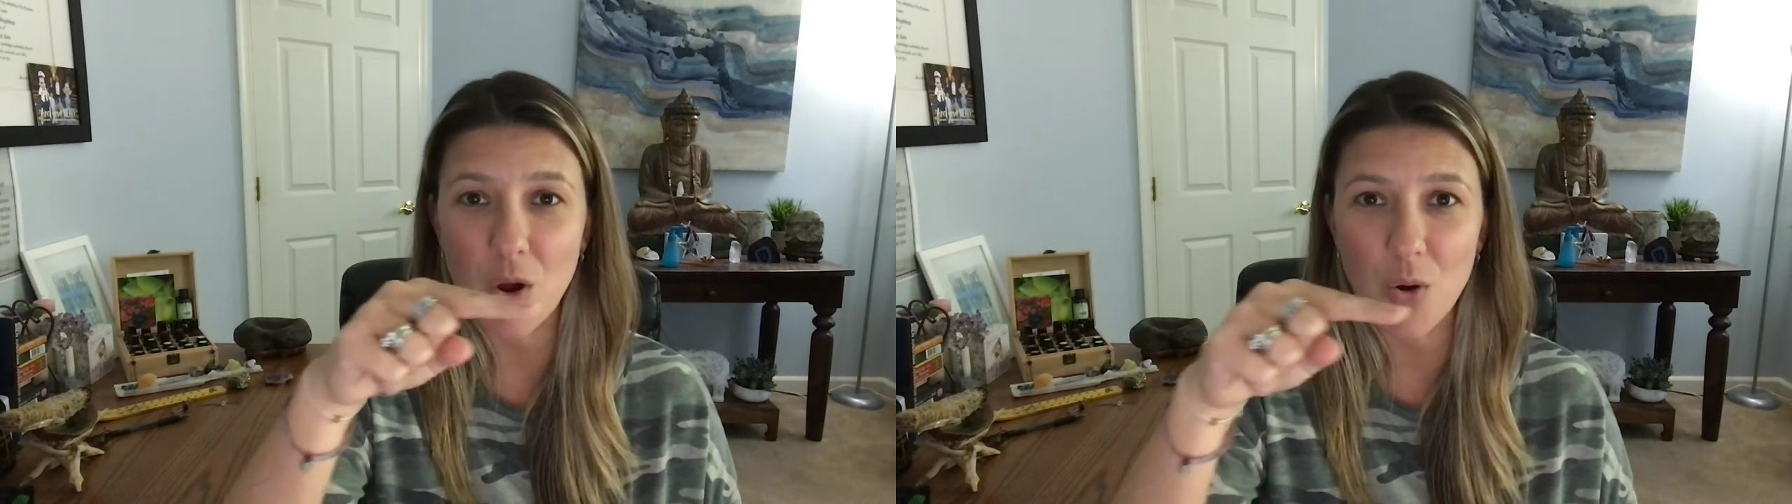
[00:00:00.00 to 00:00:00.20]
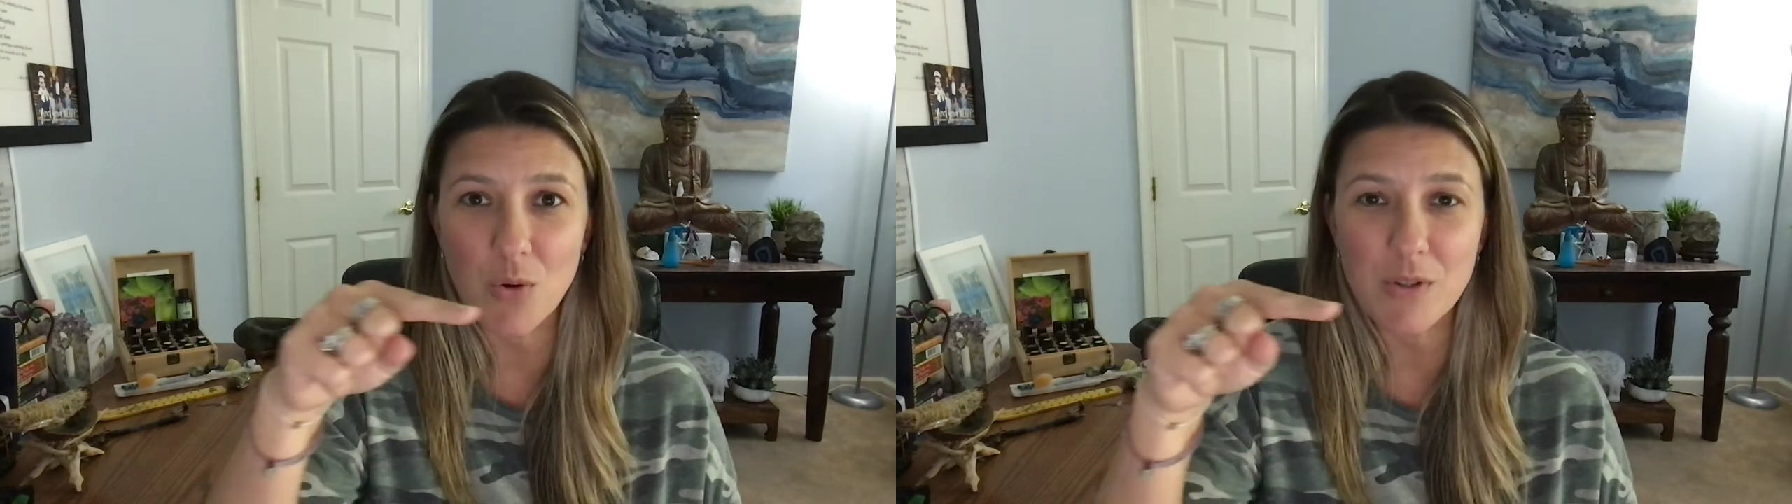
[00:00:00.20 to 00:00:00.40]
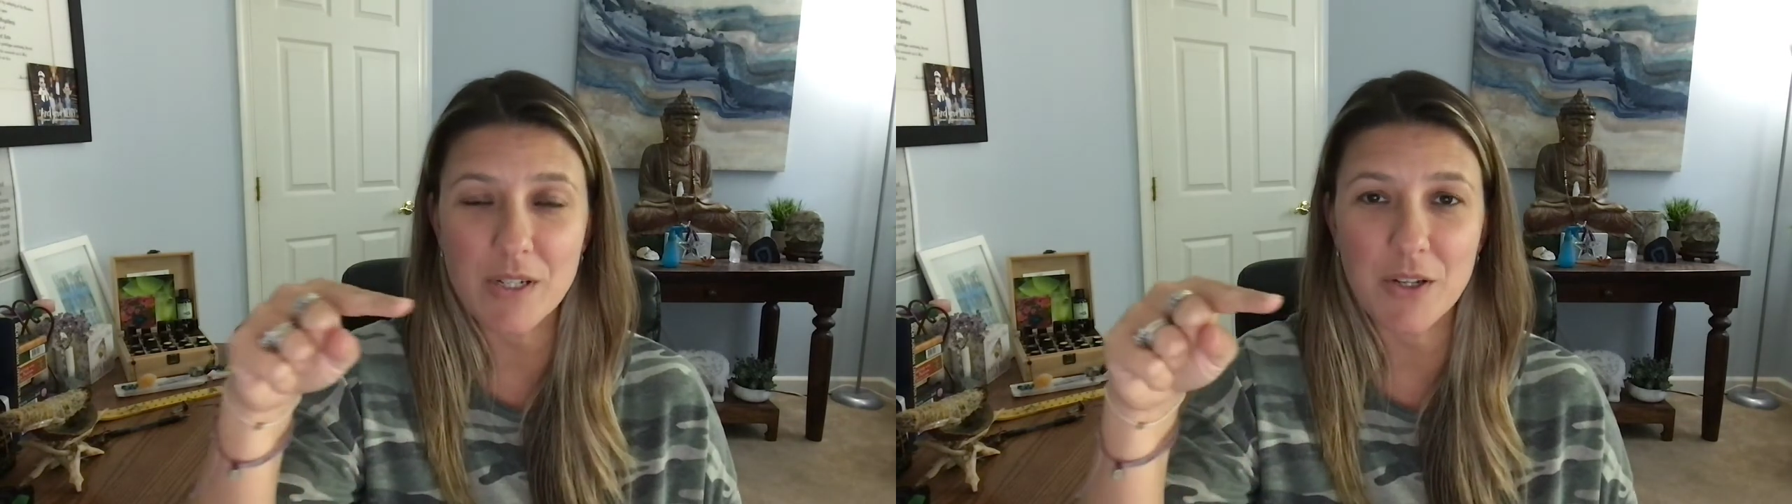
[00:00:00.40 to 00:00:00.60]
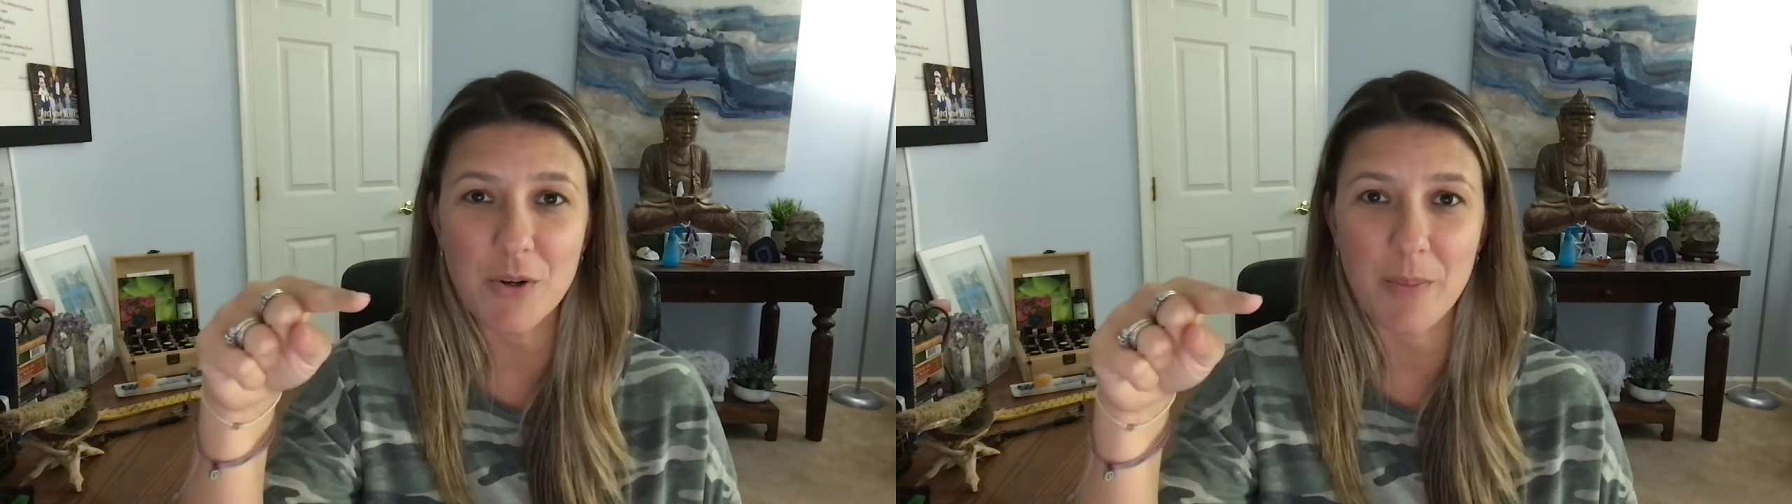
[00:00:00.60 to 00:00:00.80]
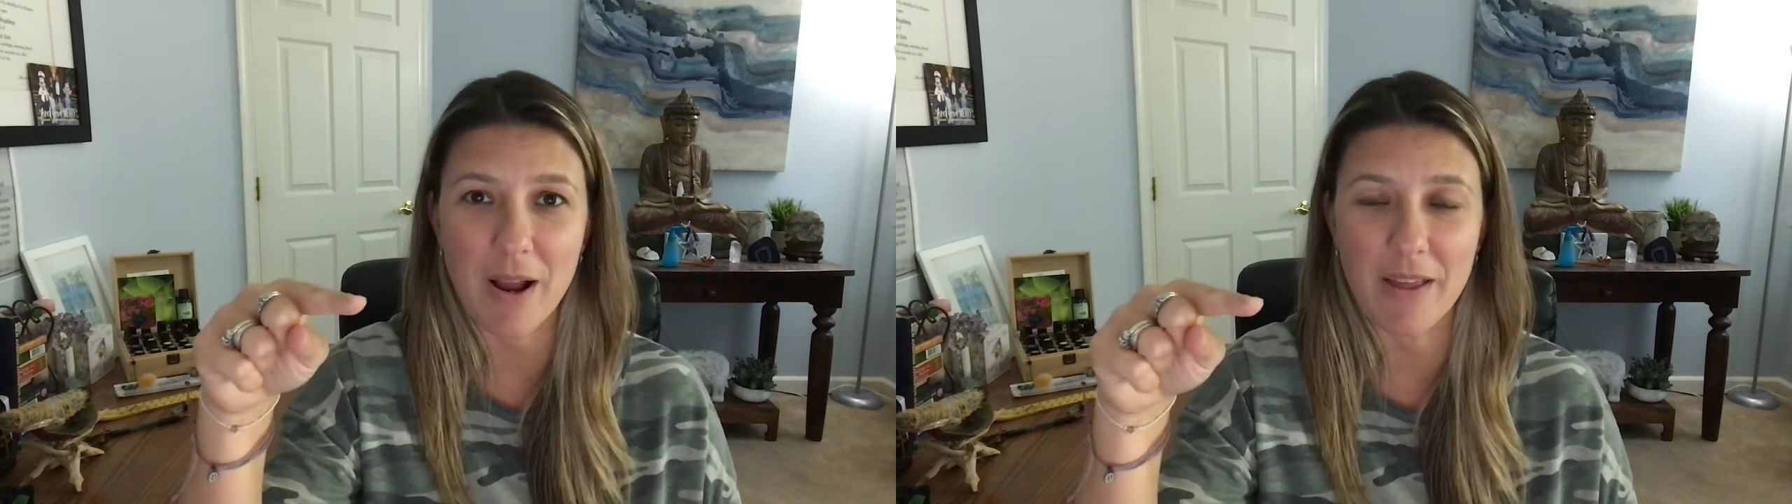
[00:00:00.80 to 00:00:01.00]
holding your
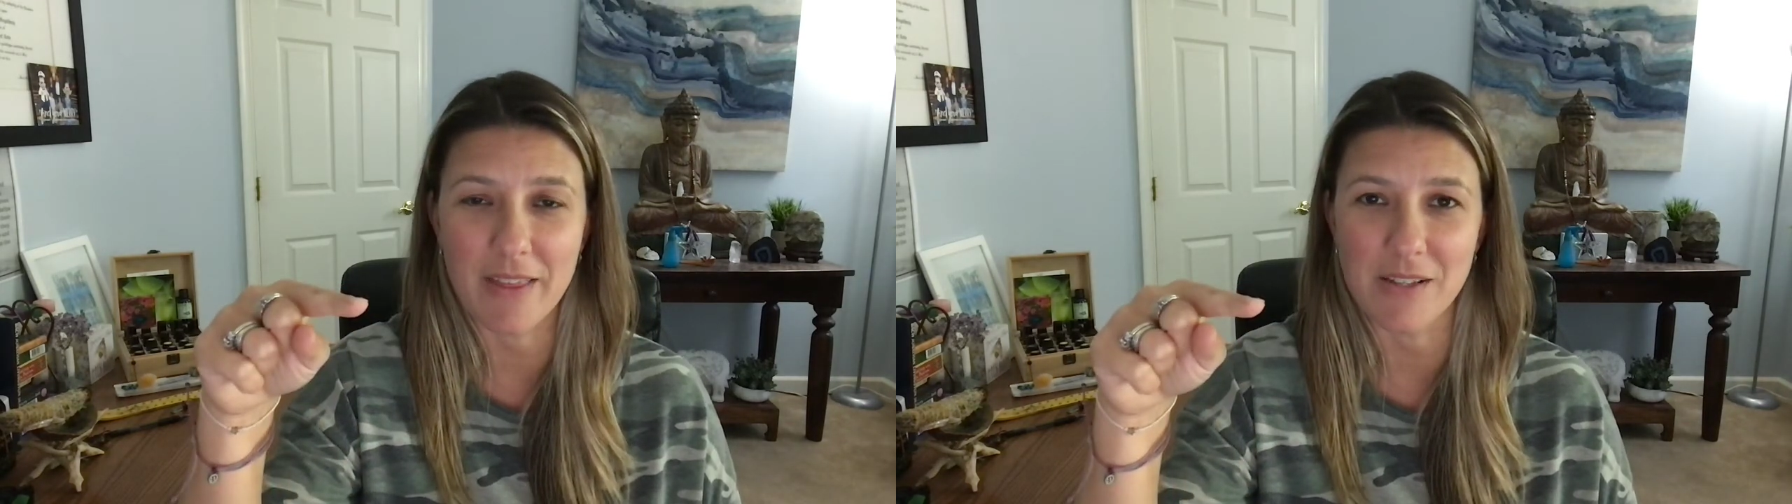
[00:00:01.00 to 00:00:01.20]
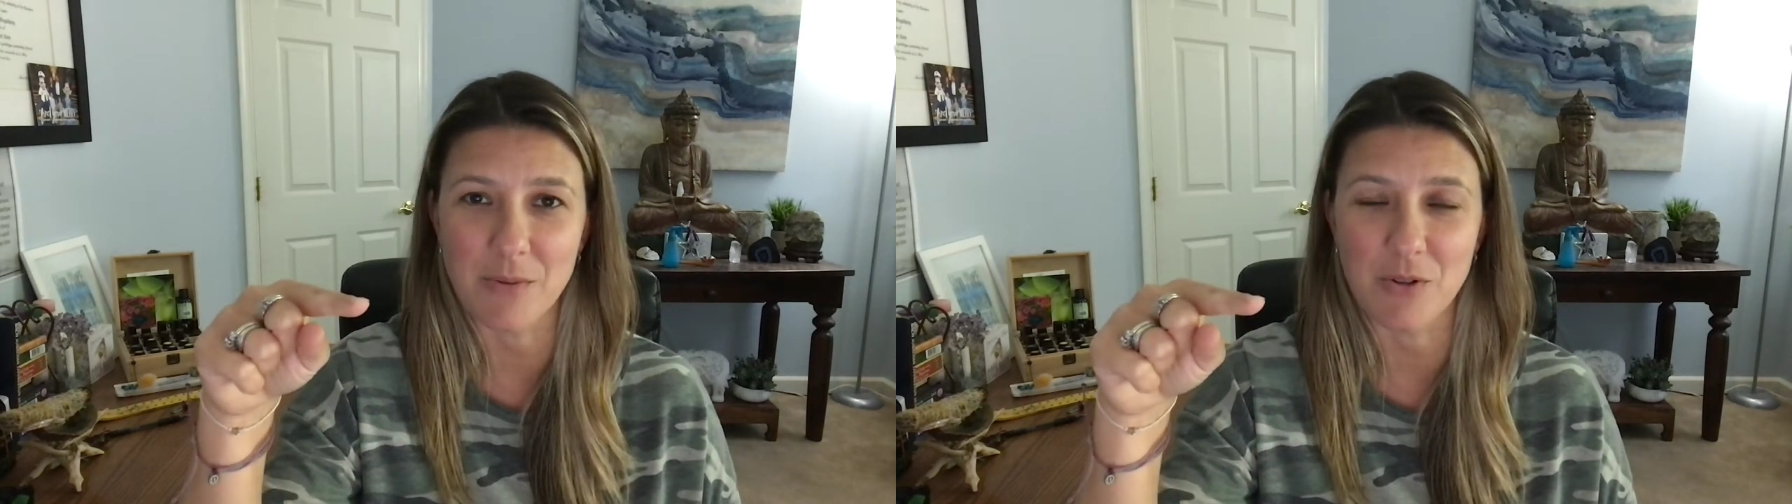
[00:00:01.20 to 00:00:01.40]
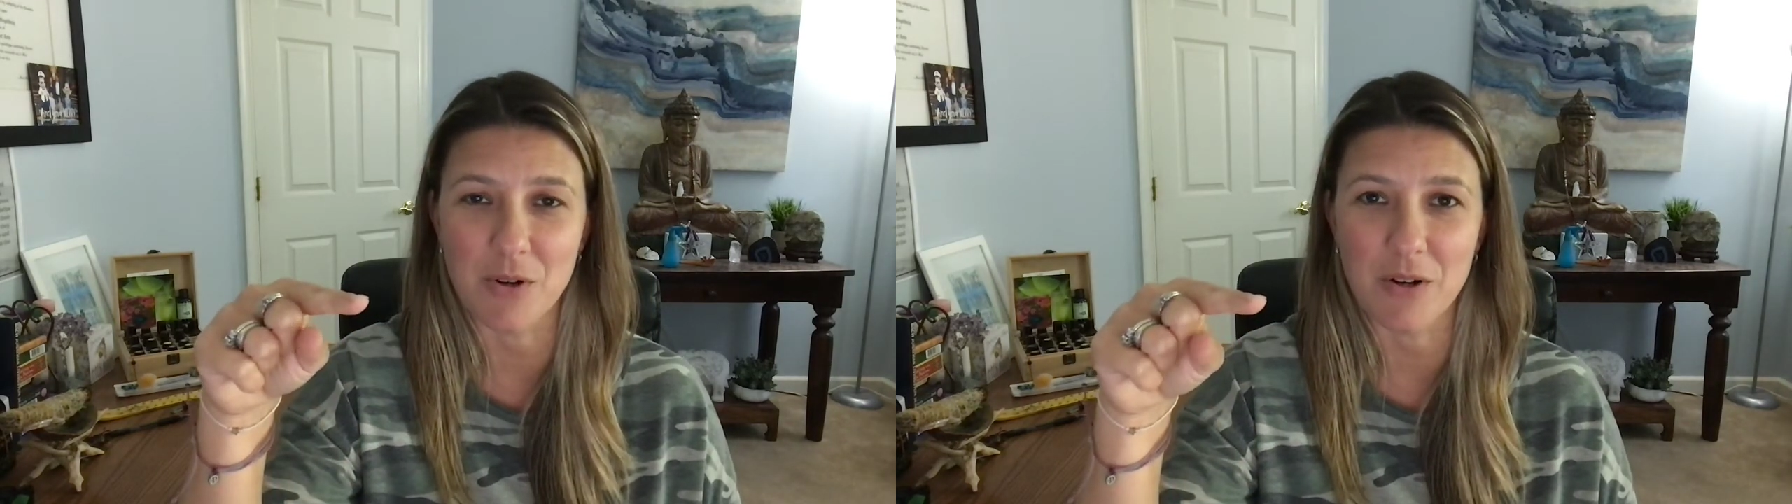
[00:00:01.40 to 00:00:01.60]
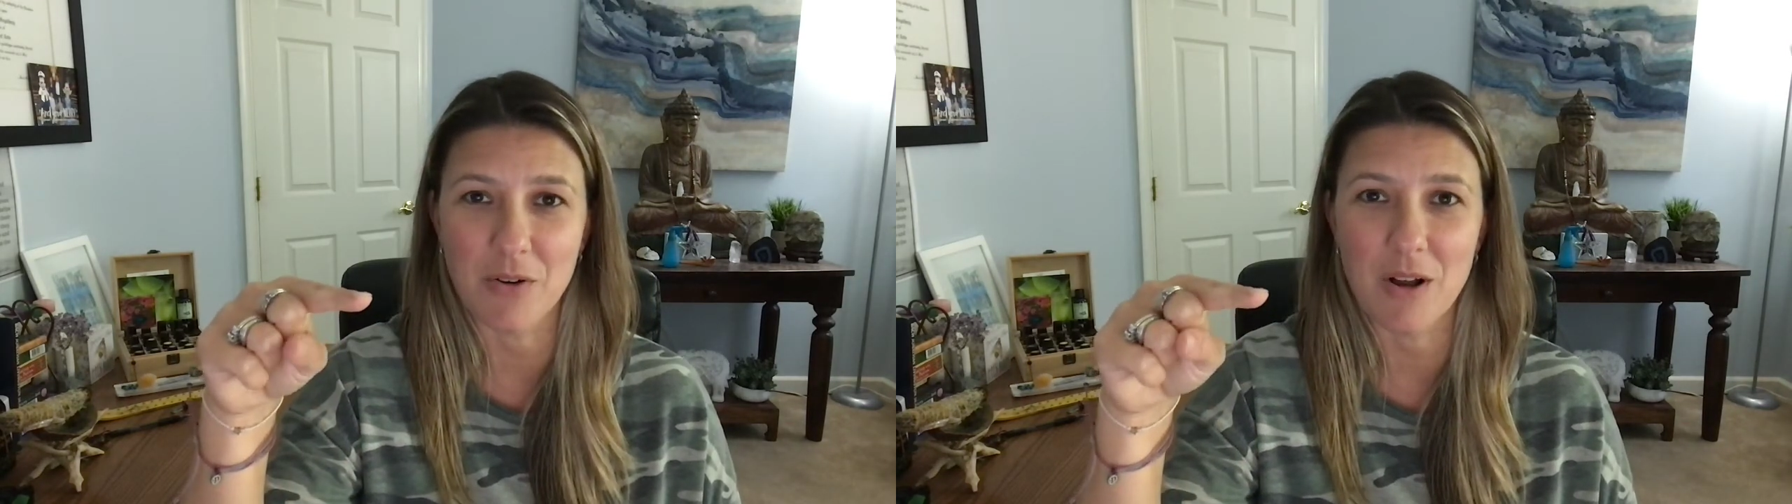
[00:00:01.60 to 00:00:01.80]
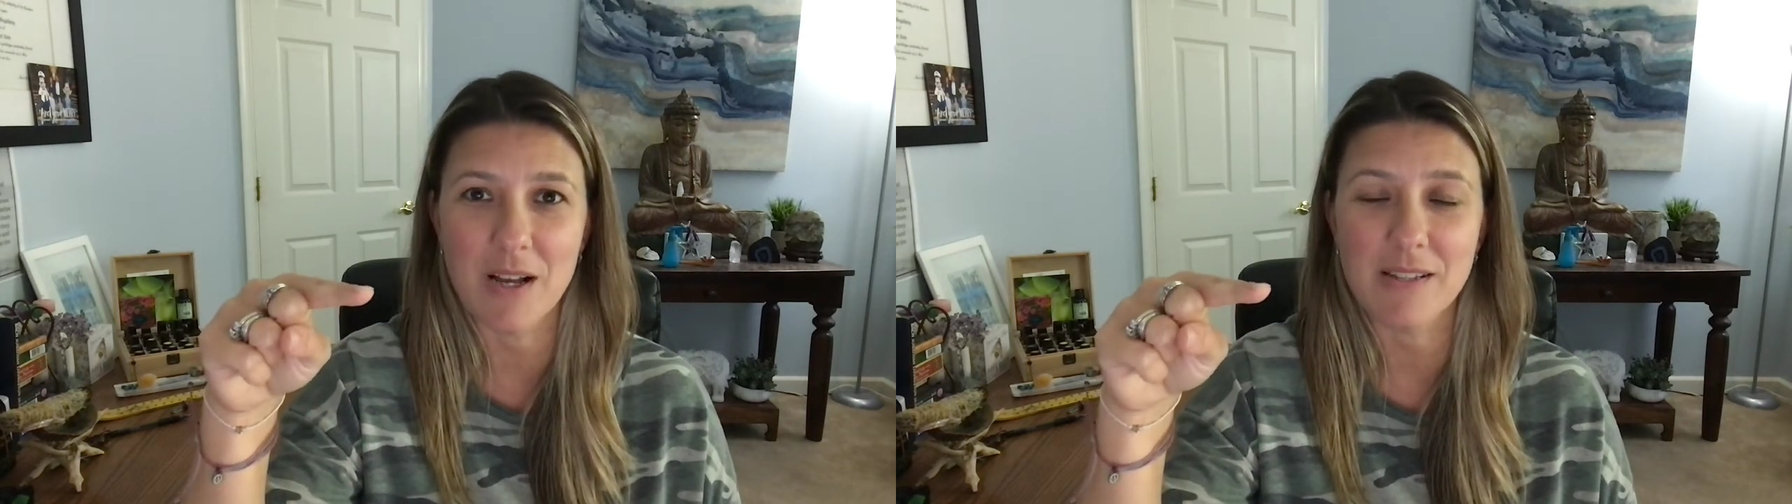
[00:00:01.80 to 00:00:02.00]
breath as we draw
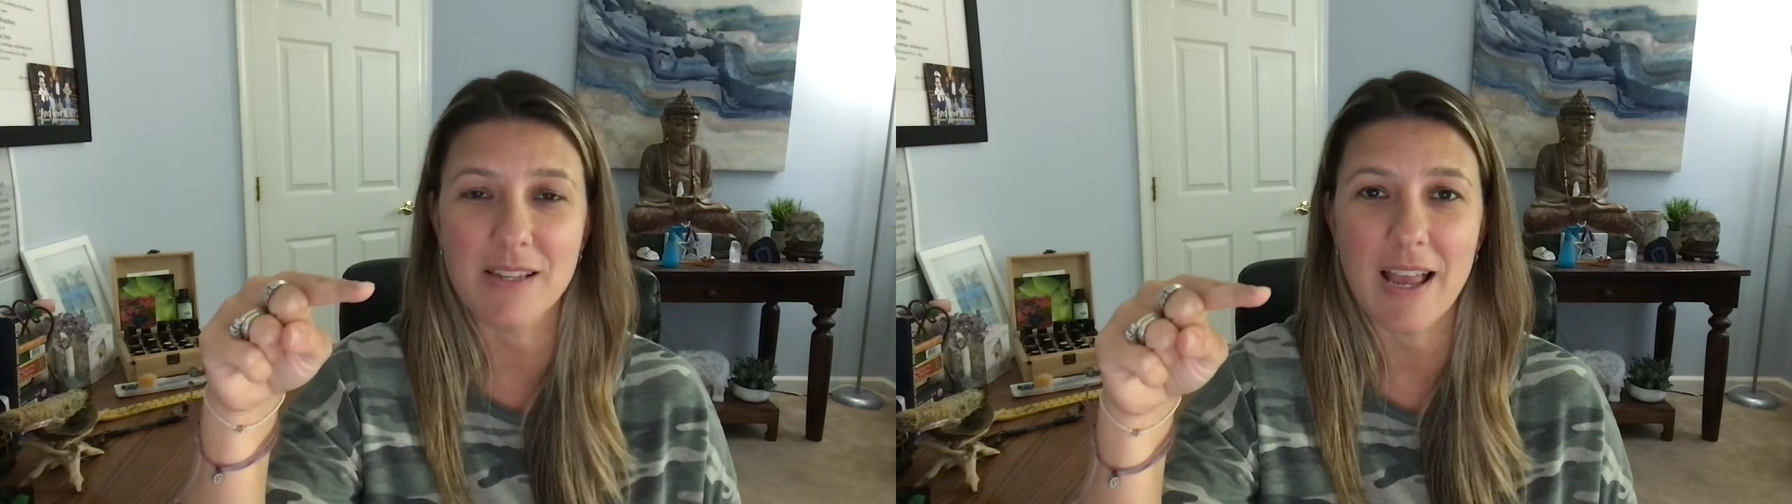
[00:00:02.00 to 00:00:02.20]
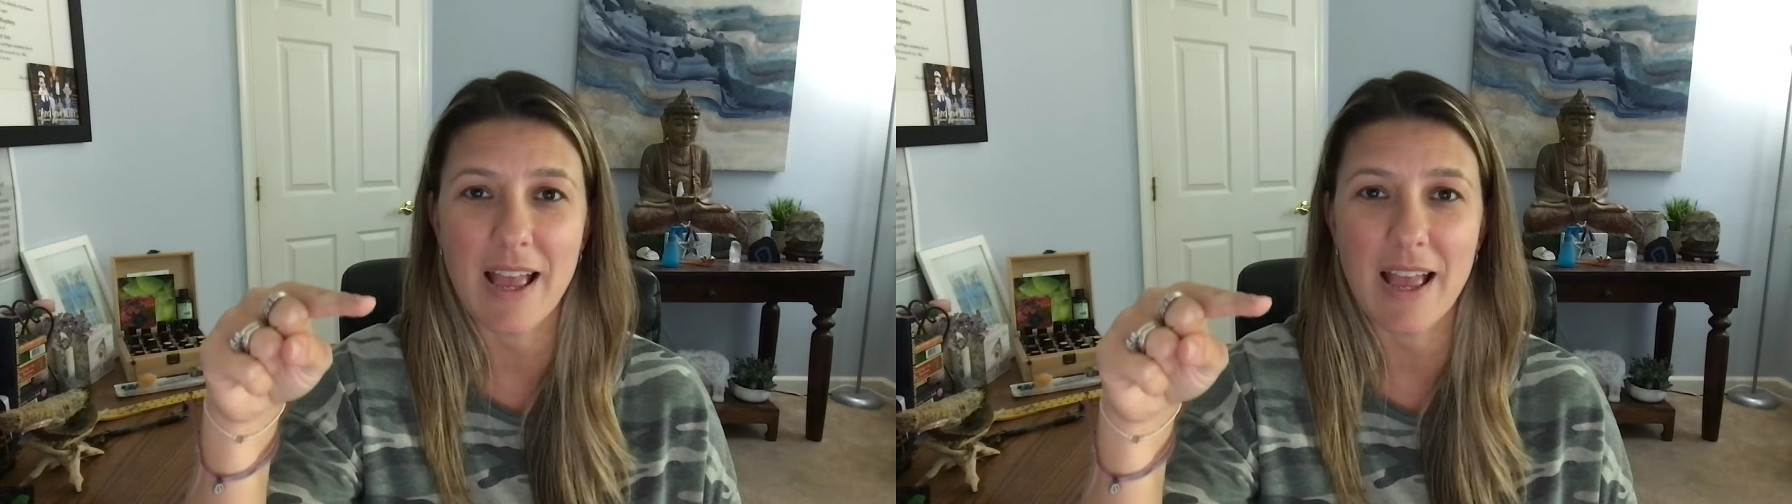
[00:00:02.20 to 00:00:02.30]
across,